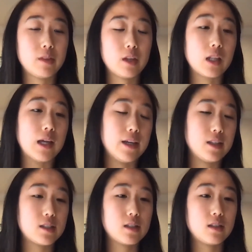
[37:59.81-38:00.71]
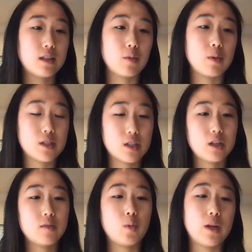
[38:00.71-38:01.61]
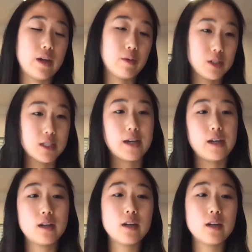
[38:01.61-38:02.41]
the clients that we serve, where they reside.